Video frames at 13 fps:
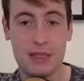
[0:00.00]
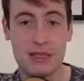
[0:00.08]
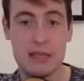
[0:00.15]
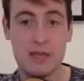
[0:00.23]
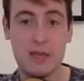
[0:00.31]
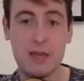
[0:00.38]

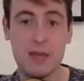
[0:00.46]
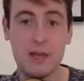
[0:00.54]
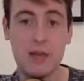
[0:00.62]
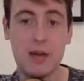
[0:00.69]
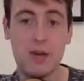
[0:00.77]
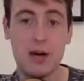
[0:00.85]
Then we're going
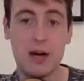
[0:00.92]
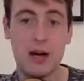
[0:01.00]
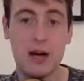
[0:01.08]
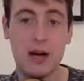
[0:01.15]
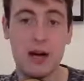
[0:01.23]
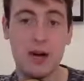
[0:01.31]
to put
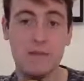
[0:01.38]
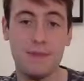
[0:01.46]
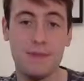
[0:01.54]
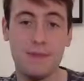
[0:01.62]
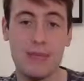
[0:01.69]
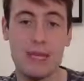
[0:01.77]
our
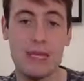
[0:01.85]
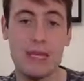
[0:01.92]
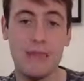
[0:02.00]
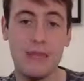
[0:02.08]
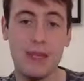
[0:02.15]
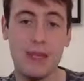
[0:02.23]

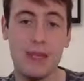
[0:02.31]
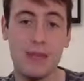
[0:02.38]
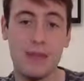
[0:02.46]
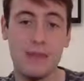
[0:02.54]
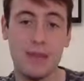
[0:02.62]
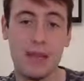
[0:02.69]
pinky finger,
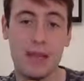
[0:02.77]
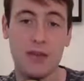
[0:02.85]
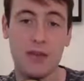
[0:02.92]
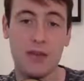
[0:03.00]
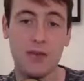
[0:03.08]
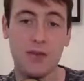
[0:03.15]
okay,
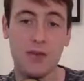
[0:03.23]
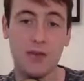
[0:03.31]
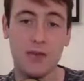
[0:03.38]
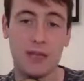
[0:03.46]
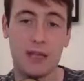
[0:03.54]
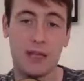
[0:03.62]
or our fourth
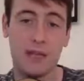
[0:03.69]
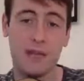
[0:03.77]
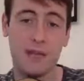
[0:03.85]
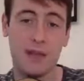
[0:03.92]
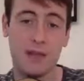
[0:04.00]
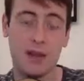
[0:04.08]
finger,
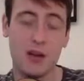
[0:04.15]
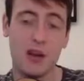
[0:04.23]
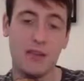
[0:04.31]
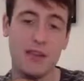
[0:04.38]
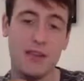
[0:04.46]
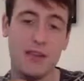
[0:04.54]

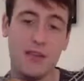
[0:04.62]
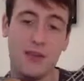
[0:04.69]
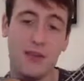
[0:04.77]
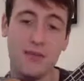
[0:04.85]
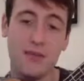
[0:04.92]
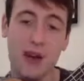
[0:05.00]
on the
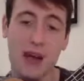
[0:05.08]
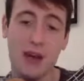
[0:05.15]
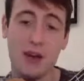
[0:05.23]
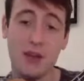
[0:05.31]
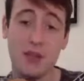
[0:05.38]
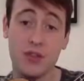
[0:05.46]
3rd fret
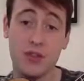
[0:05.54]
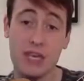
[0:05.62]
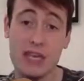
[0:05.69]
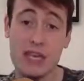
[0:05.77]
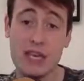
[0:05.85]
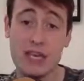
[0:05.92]
of
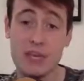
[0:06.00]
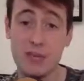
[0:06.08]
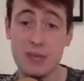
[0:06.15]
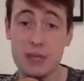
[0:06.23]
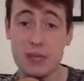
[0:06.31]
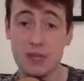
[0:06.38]
the
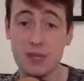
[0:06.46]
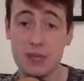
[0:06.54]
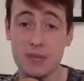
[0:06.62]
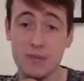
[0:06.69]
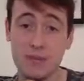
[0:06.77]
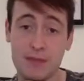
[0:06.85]
B
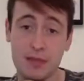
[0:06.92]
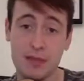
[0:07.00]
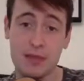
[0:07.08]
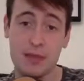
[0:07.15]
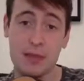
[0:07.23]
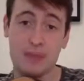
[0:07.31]
string.
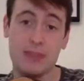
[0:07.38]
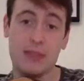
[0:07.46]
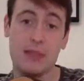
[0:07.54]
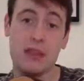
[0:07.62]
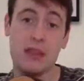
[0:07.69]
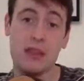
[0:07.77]

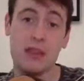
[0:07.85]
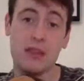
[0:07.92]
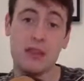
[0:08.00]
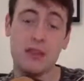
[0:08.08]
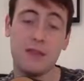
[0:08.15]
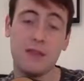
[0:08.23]
Then our
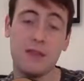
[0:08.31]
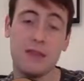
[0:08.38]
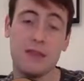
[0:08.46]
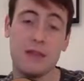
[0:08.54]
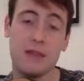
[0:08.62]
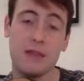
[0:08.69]
3rd finger
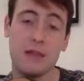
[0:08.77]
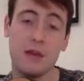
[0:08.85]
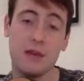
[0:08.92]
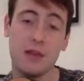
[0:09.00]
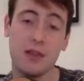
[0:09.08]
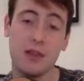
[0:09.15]
is going to
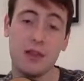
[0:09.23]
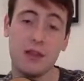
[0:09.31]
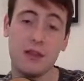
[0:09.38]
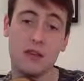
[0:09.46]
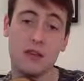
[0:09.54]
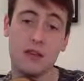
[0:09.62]
go on the
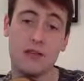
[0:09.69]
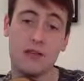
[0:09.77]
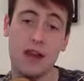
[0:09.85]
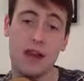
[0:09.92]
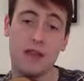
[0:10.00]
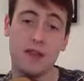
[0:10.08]
3rd
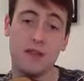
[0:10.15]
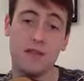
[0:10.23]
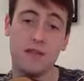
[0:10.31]
fret of